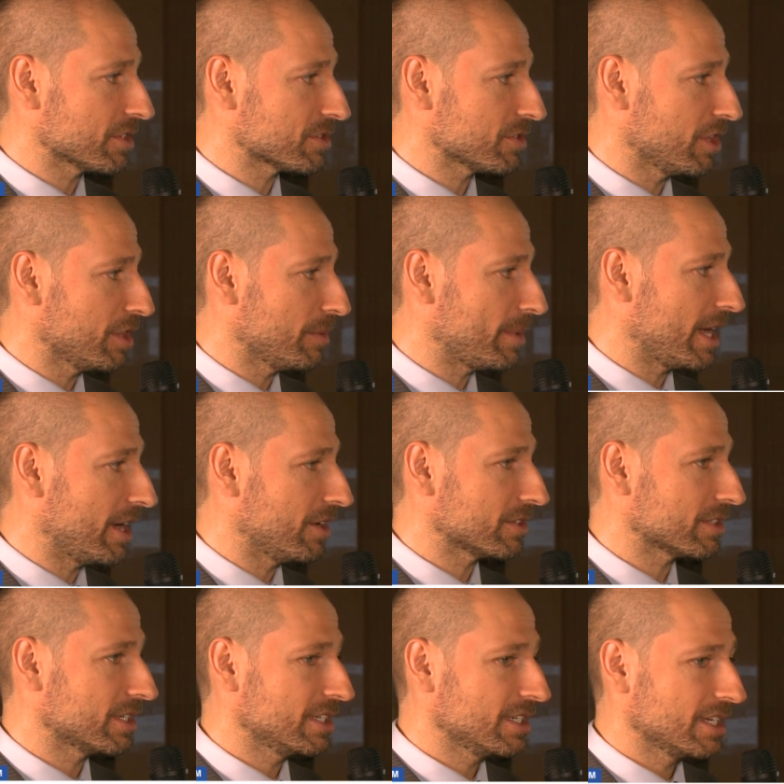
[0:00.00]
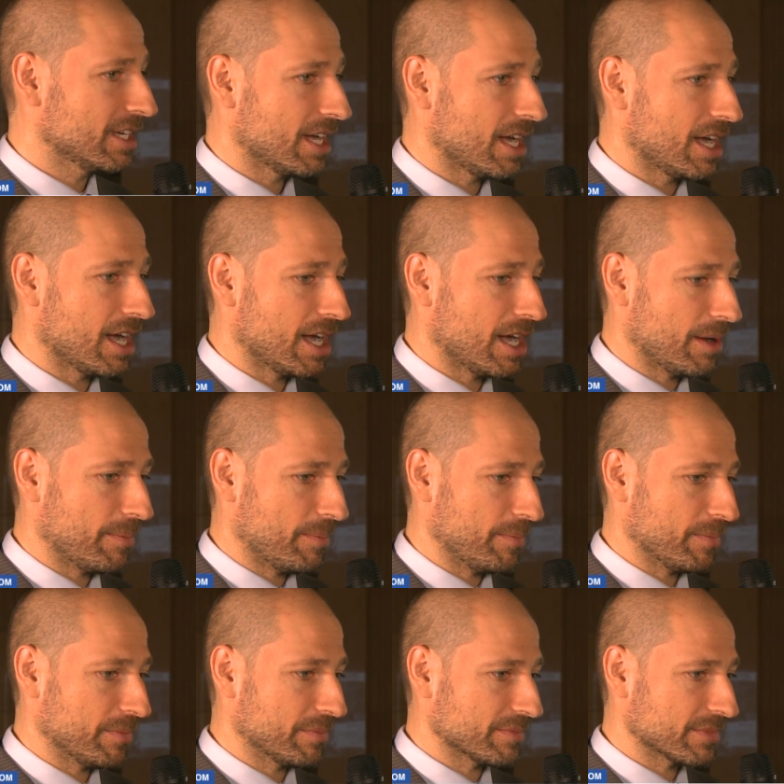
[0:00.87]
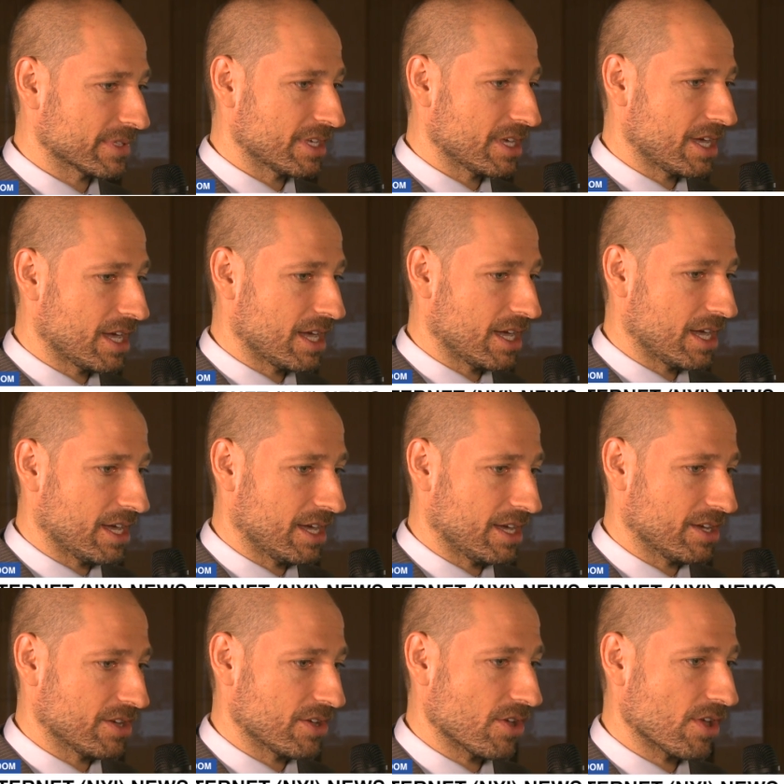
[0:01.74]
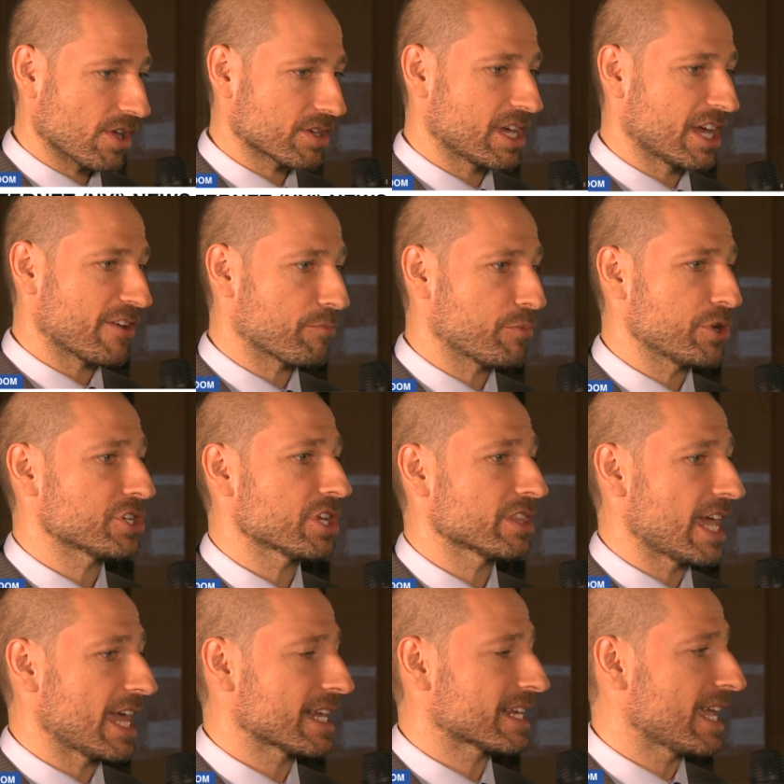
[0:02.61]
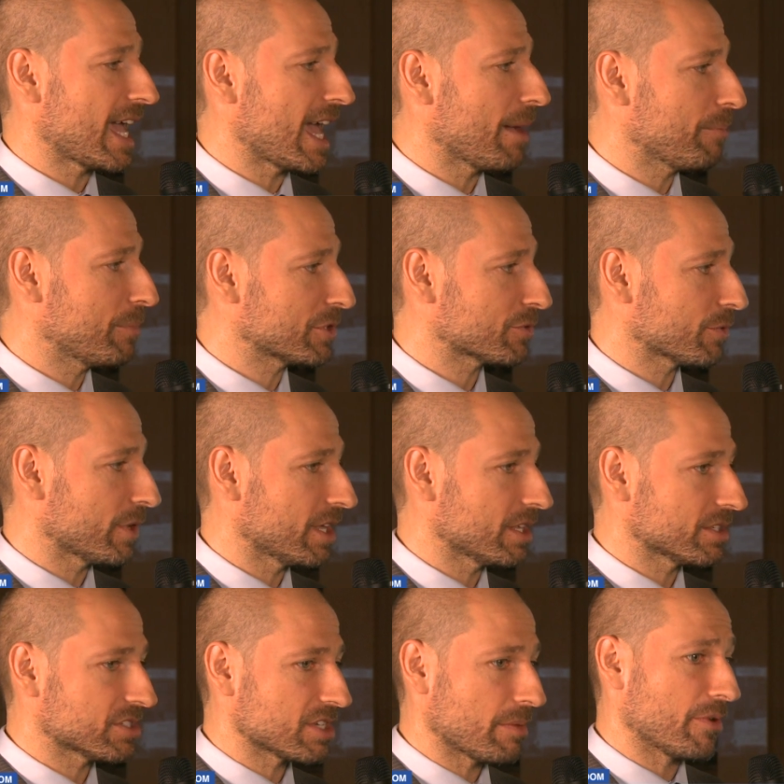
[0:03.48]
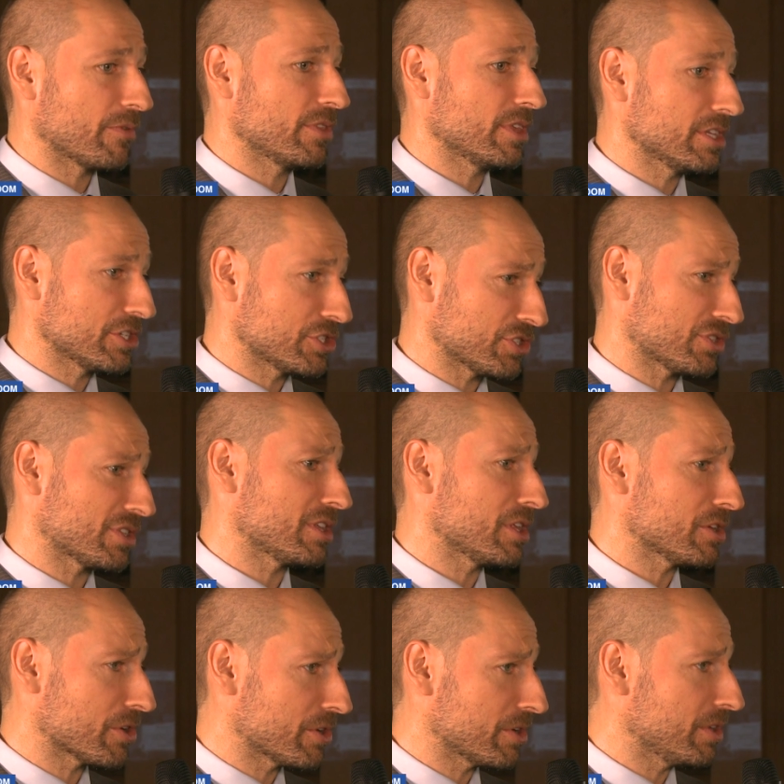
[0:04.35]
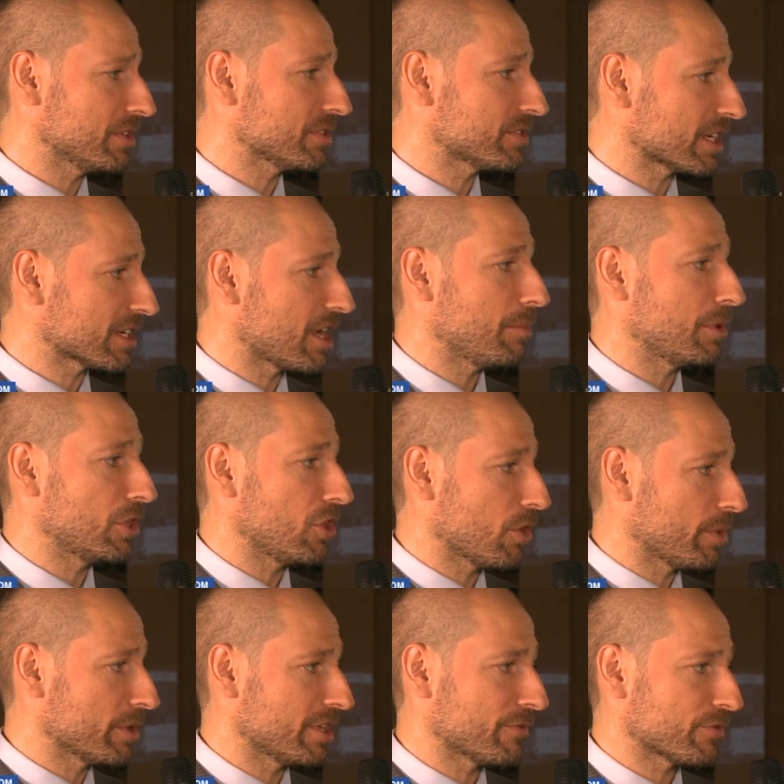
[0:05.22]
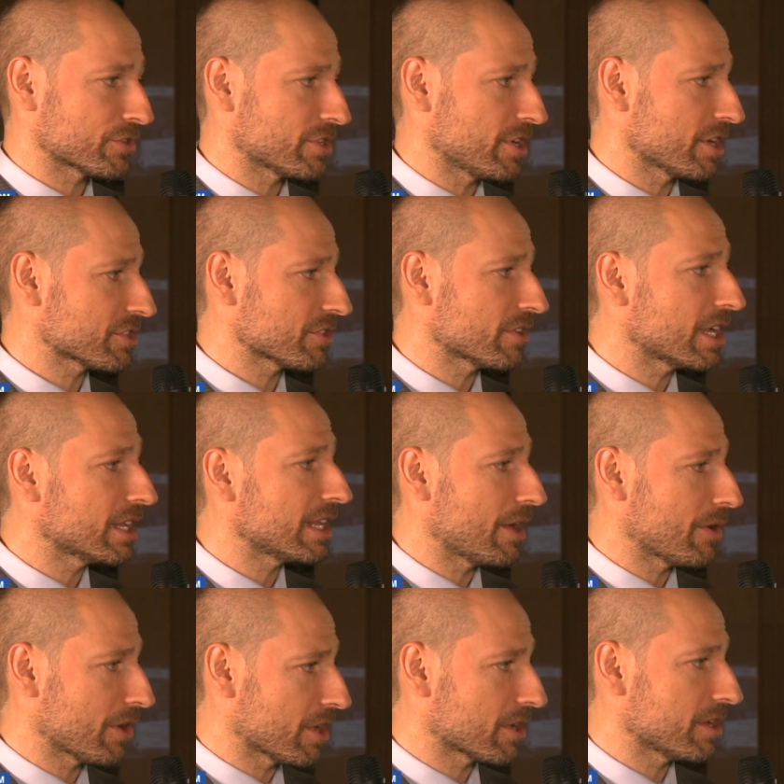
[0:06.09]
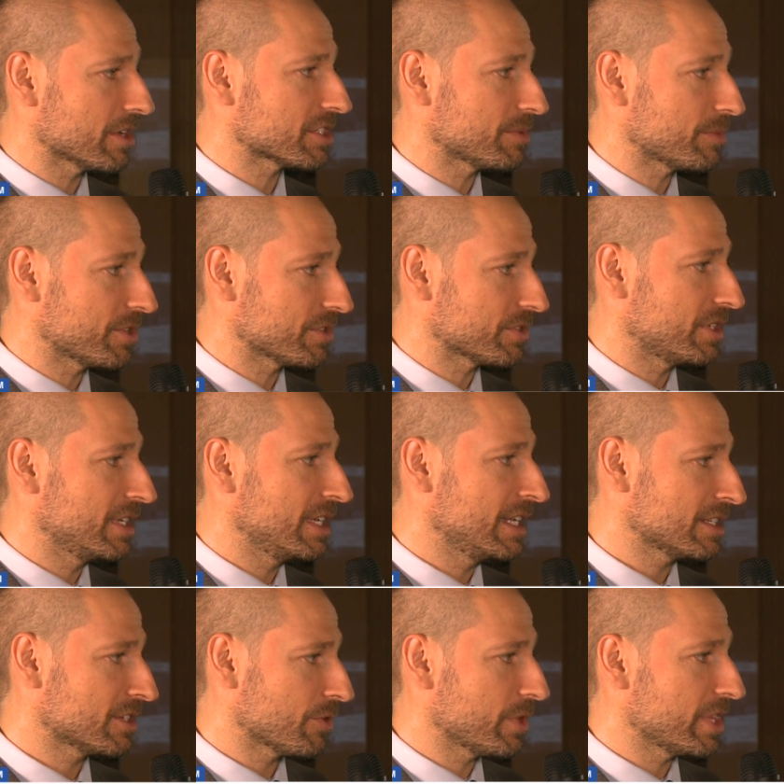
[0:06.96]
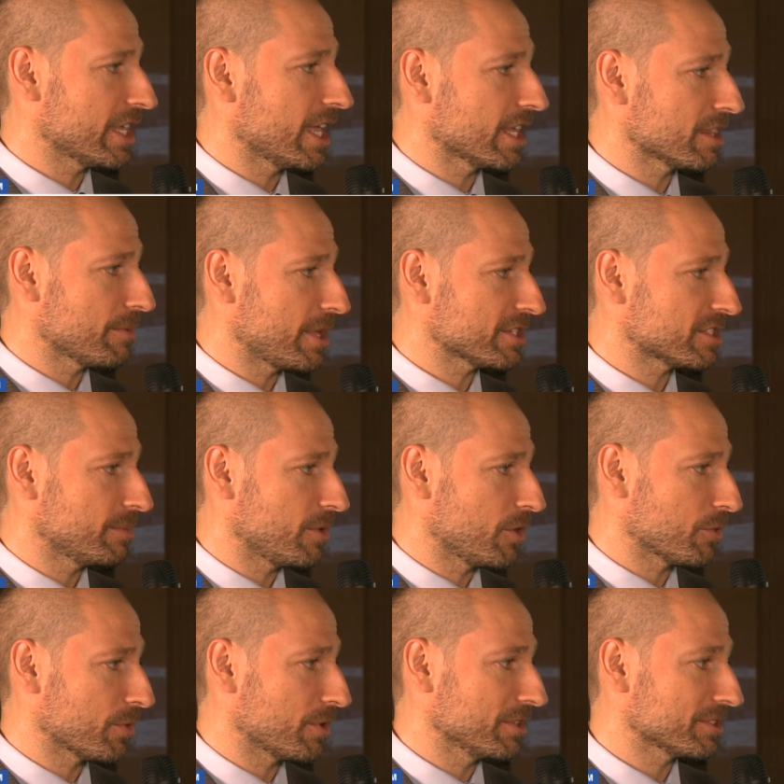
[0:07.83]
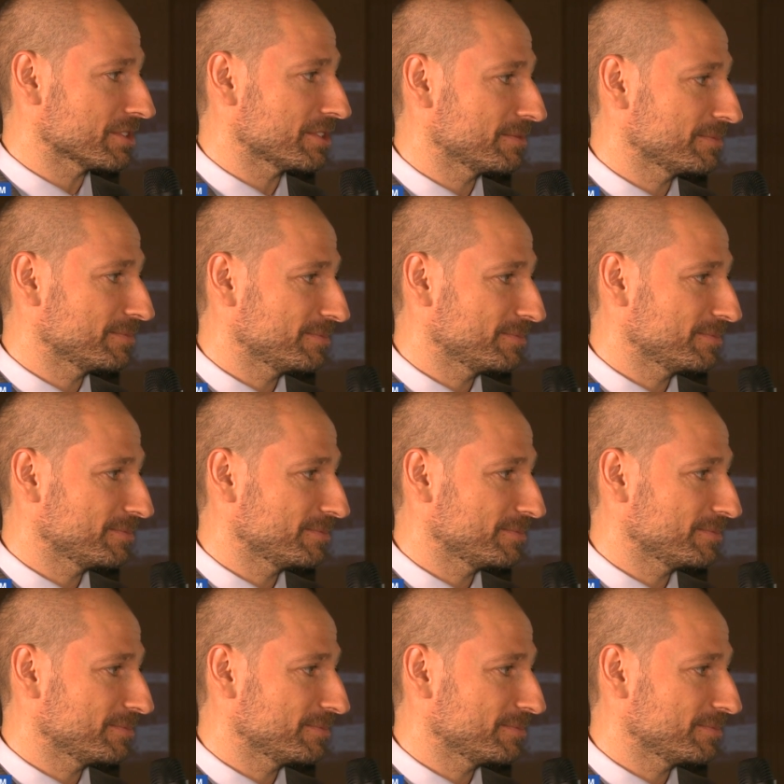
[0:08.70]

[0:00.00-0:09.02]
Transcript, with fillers: It's all about um, uh, kind of bridging that gap between some of the logistical hurdles that come along with infrastructure and allowing our customers to really get the best of both worlds.